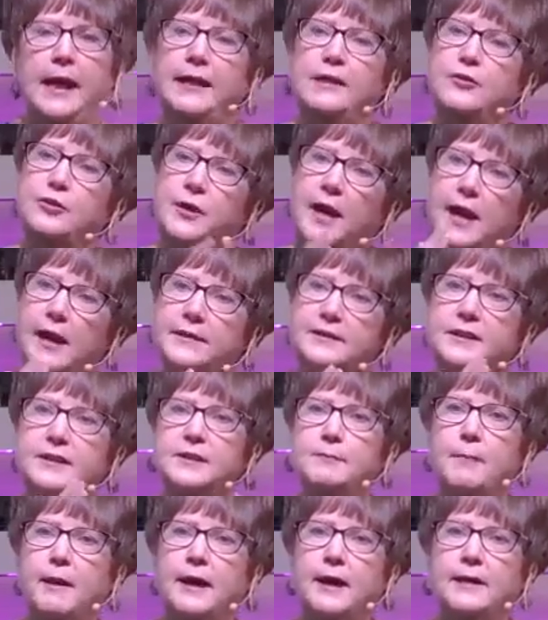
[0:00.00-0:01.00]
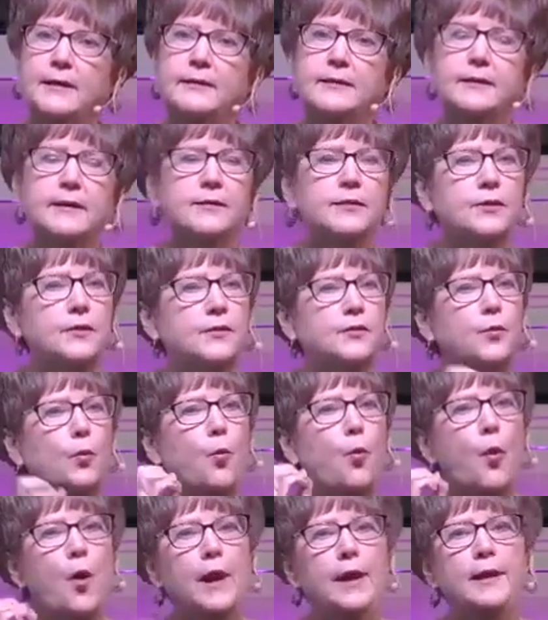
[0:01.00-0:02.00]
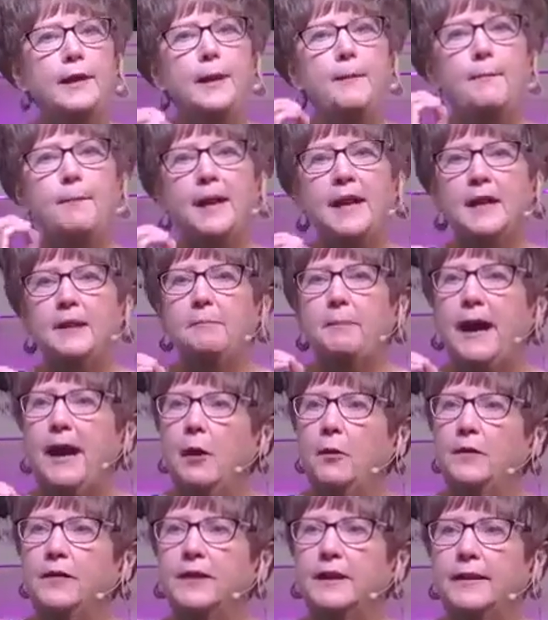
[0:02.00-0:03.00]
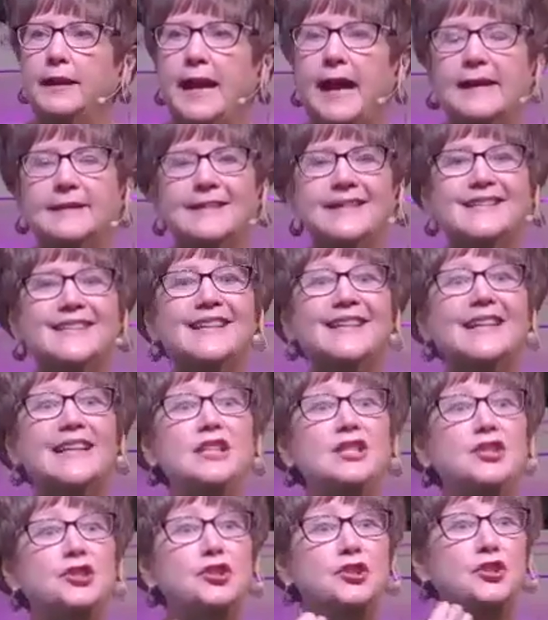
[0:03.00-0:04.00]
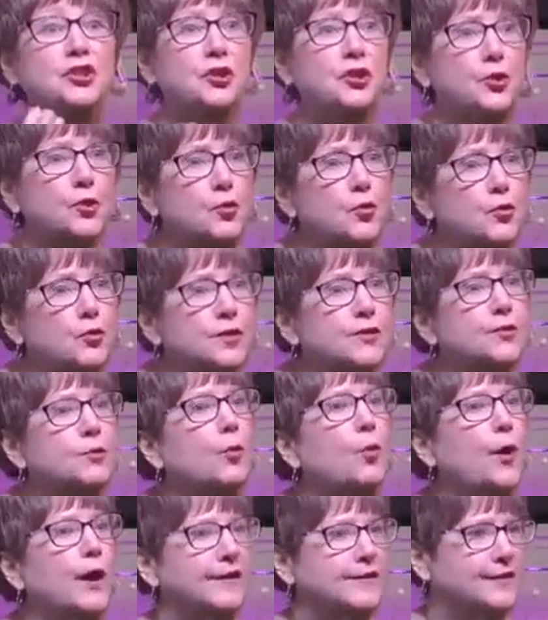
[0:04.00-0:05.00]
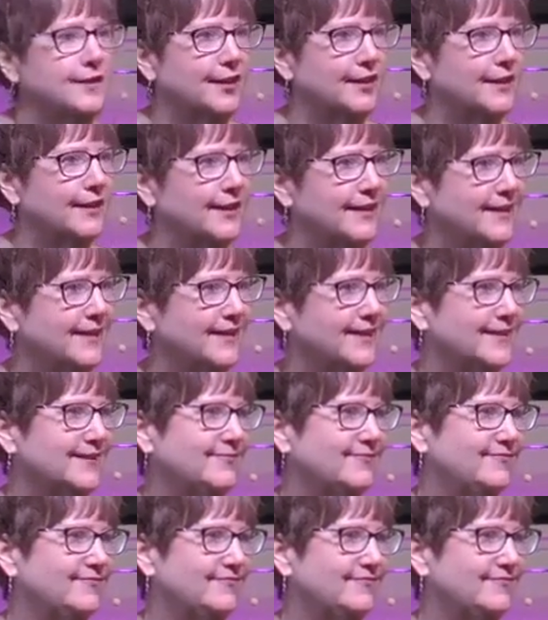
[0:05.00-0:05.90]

Your conscious mind, the one main power that it has is it can choose what to think.